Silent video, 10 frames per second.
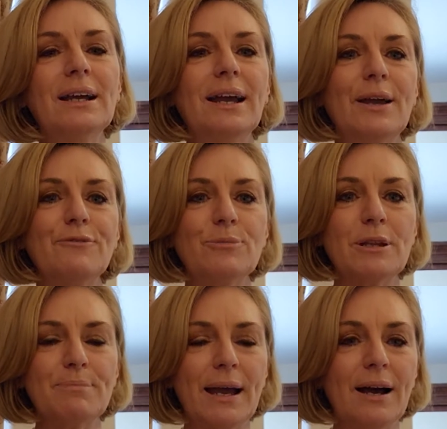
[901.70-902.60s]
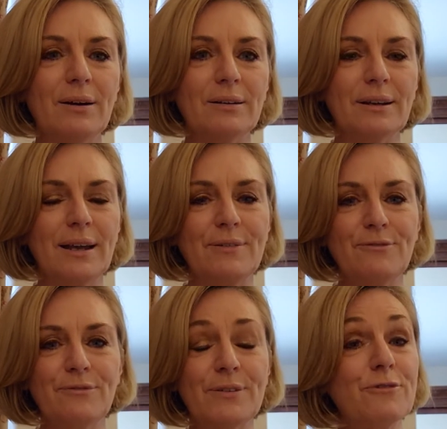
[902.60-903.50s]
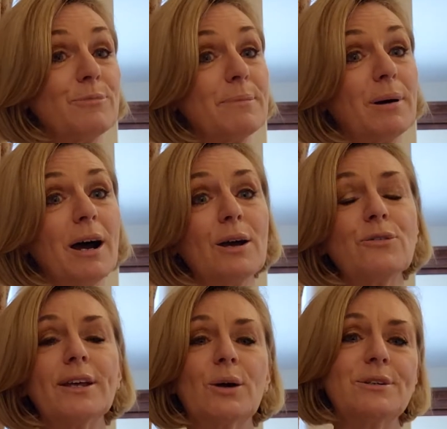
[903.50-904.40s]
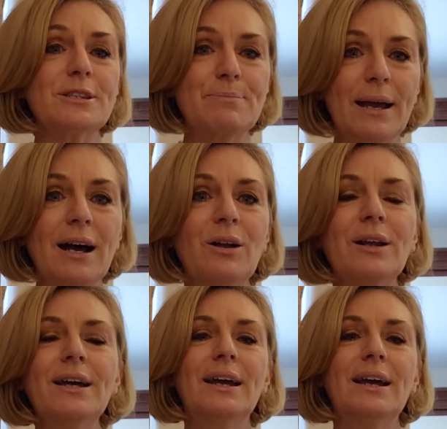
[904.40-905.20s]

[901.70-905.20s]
and from the bowel, and then from the bile they go into the bowel,